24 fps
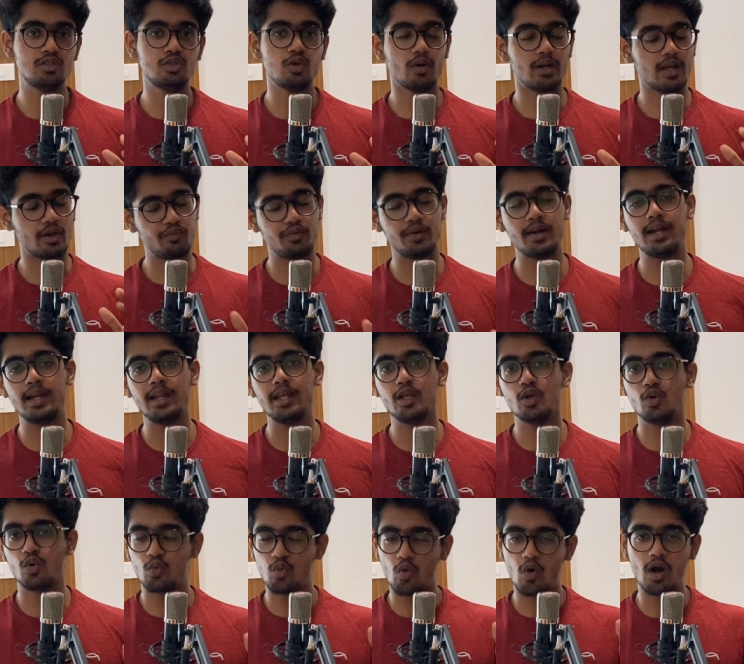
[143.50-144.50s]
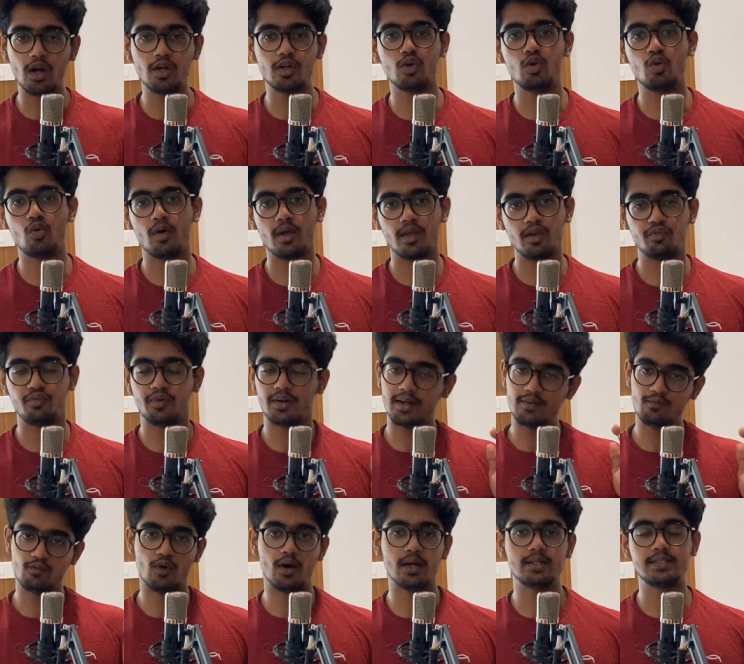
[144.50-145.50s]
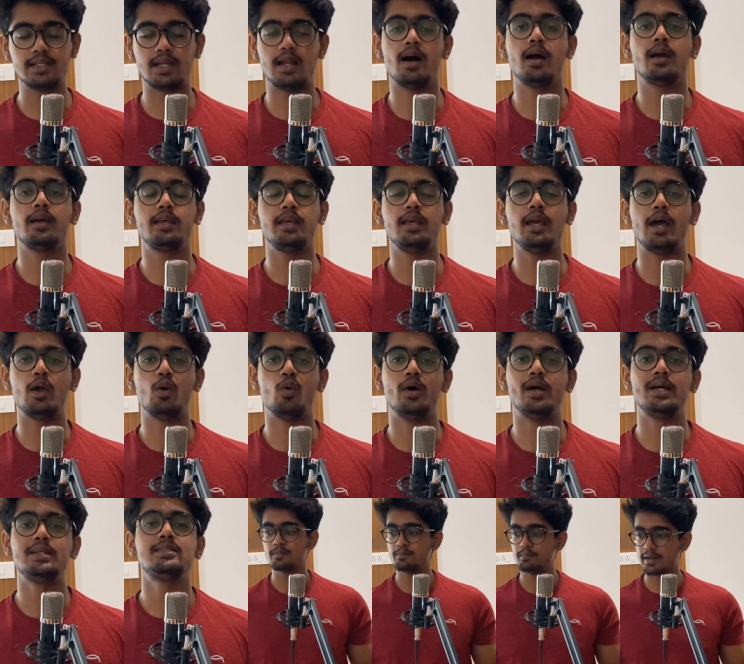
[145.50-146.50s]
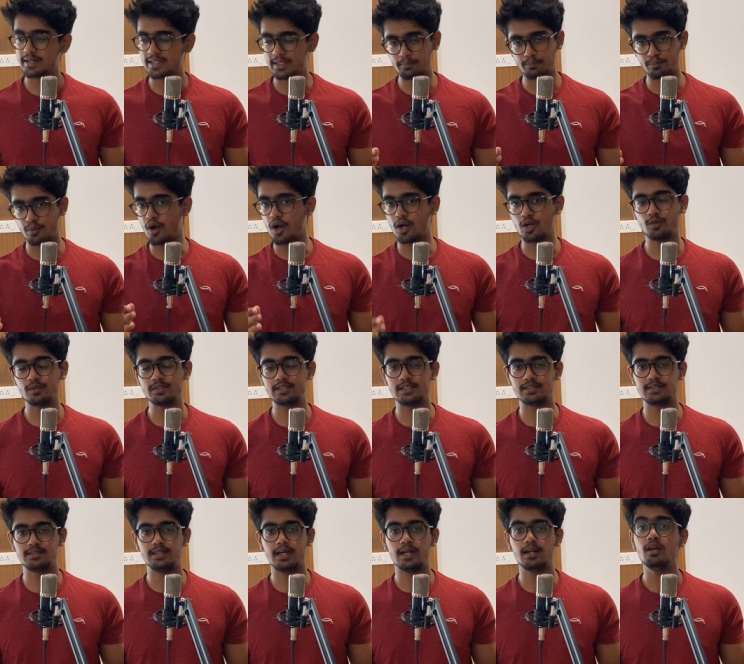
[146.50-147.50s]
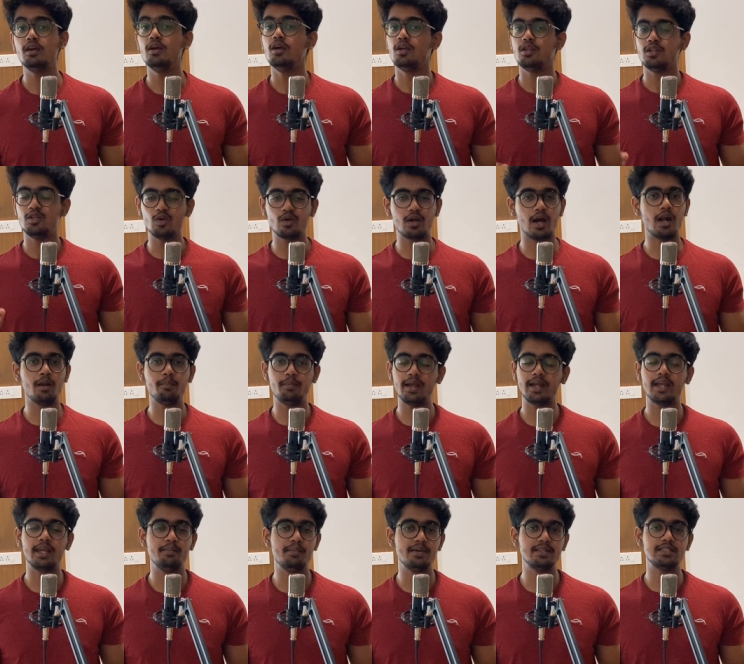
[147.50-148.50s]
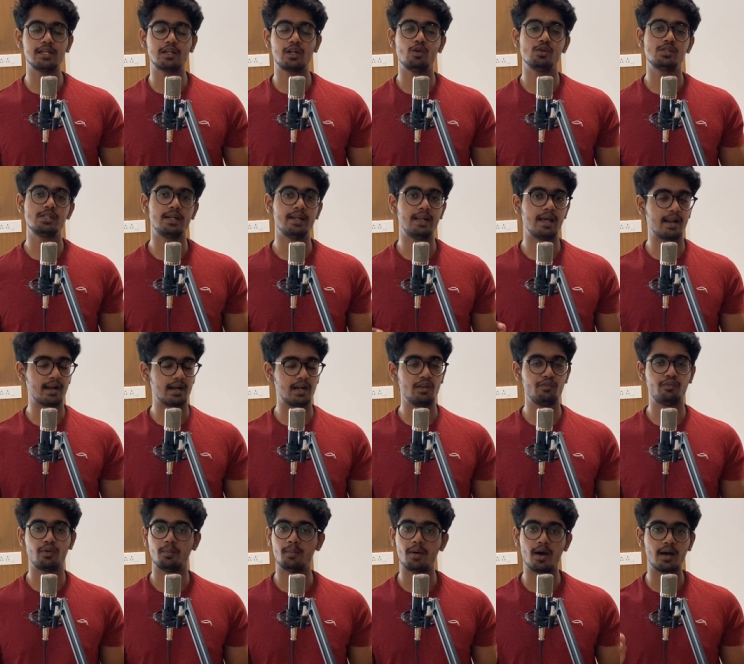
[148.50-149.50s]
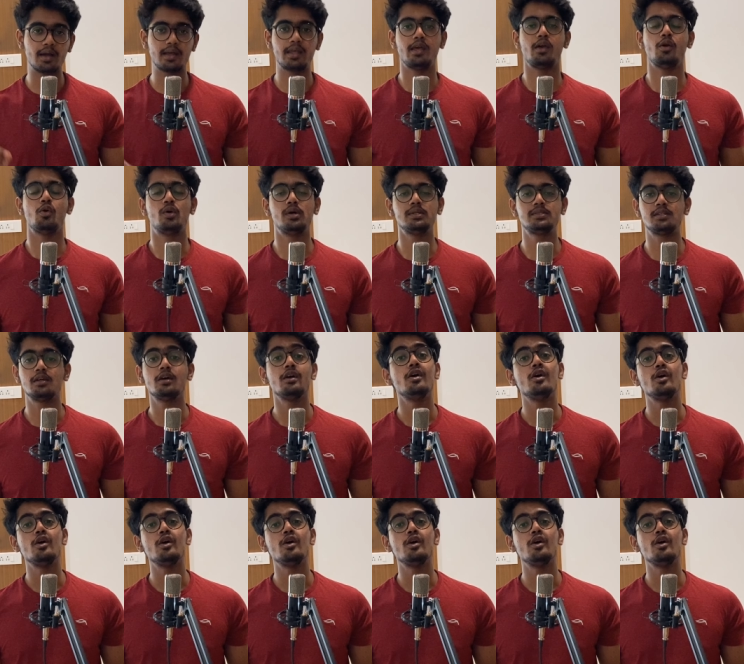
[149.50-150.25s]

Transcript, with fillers: So definitely you would want to know if it works in Anki iOS. But the plot twist is that you can't make image occlusion directly from Anki iOS.